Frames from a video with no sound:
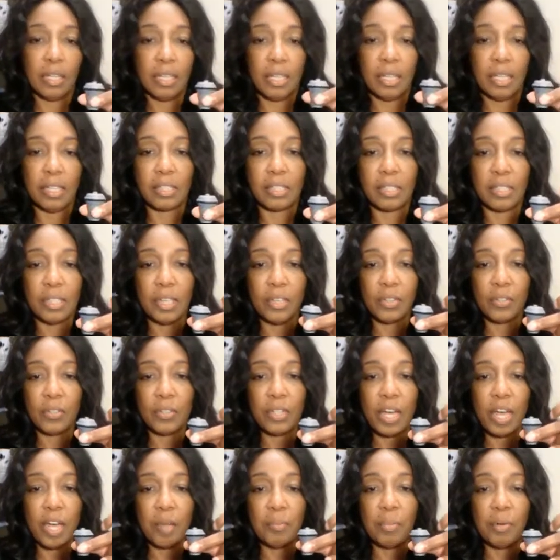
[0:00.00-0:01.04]
is another
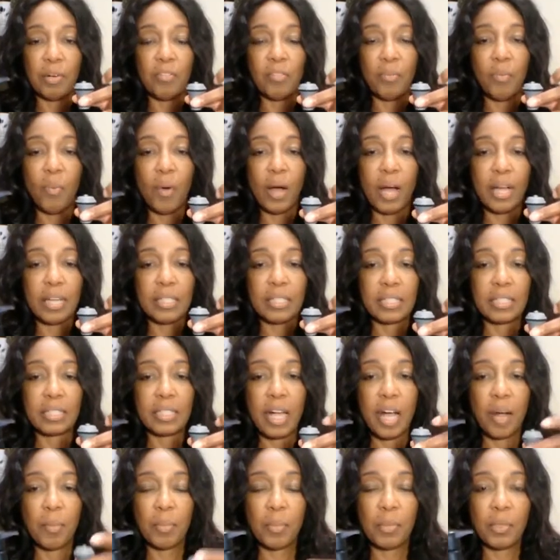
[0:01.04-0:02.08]
type of wine
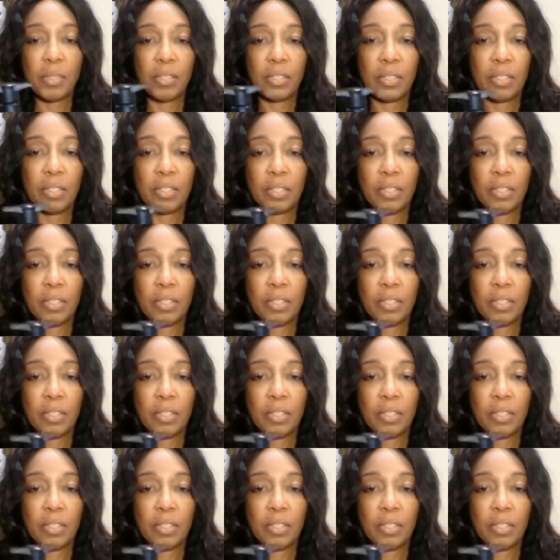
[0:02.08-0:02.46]
stopper,